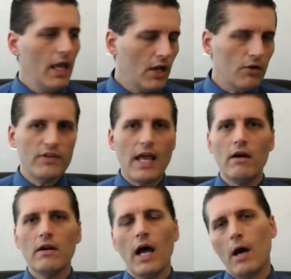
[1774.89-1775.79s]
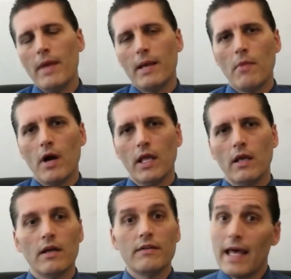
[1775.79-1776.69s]
It goes down, I'll make money.
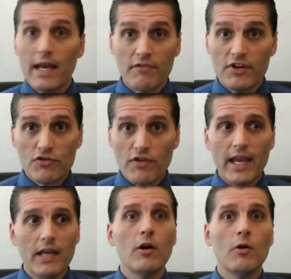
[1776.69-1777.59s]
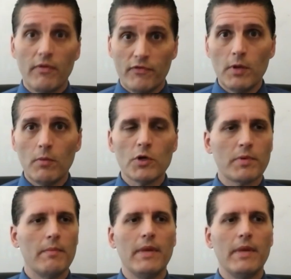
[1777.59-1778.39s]
Not every trade, but for the most part.